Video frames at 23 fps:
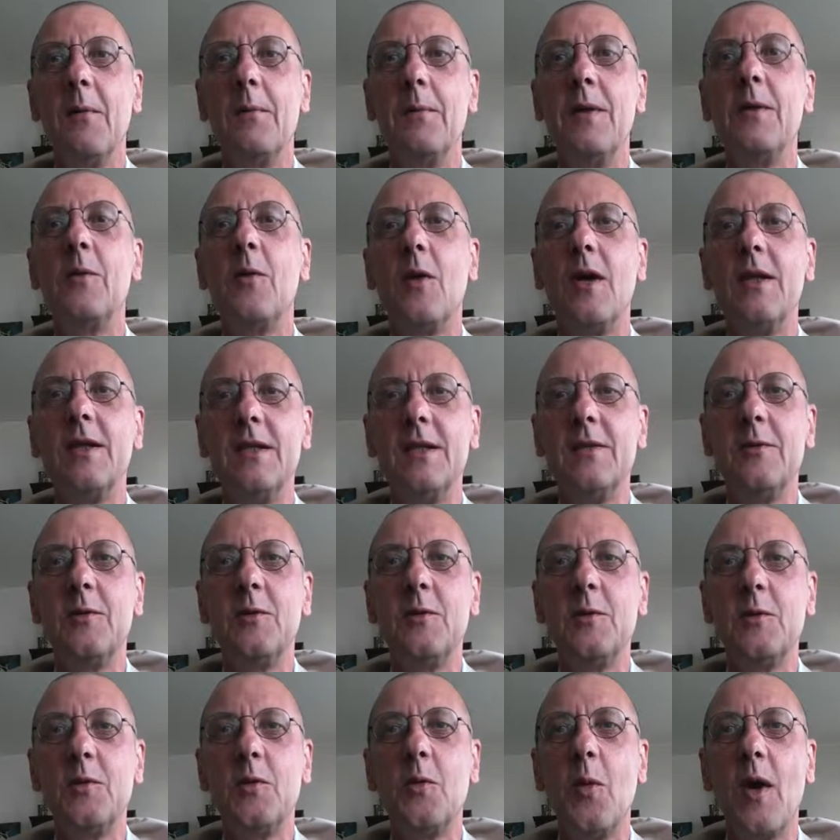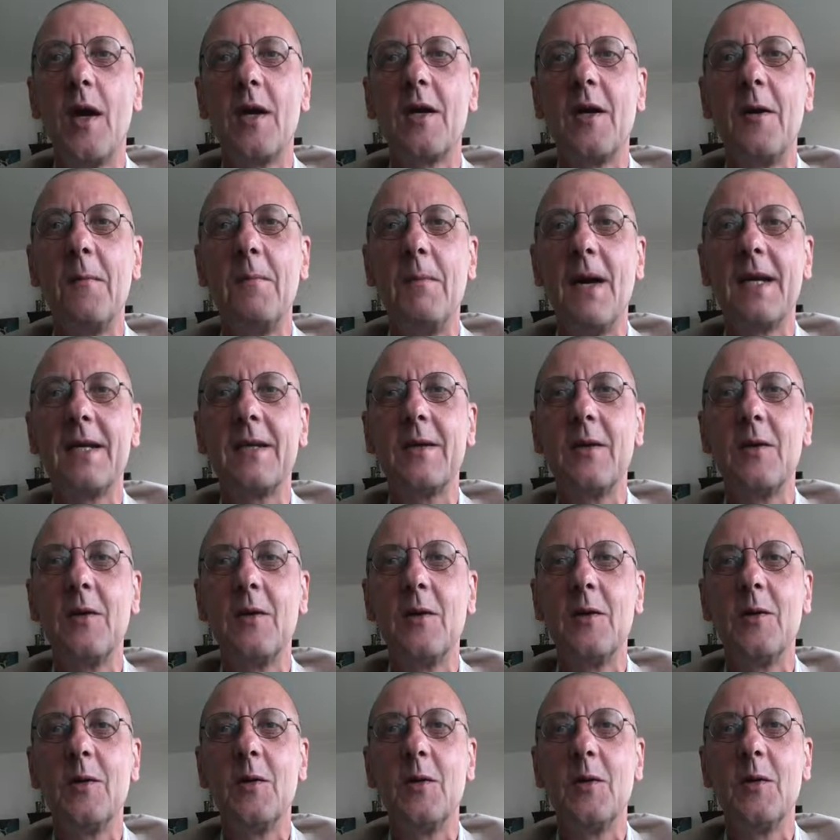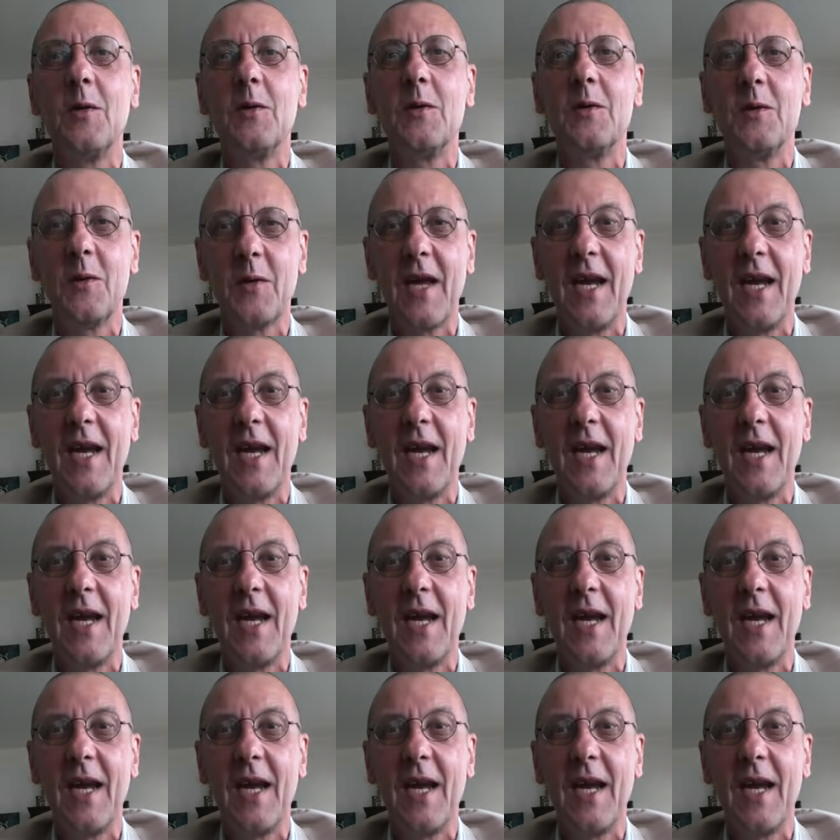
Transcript: be ready to welcome back your